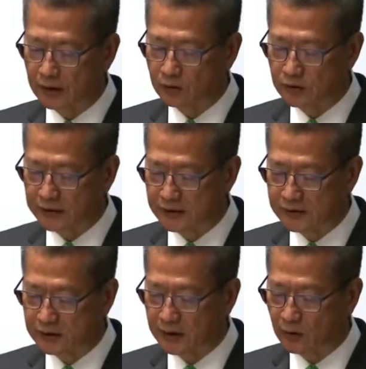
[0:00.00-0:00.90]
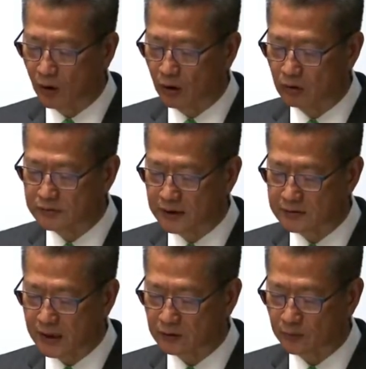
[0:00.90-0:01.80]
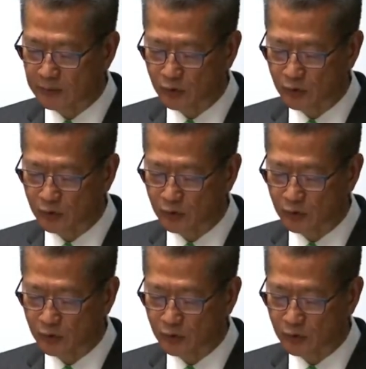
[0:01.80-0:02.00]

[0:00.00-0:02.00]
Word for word: to strengthen the planning, coordination,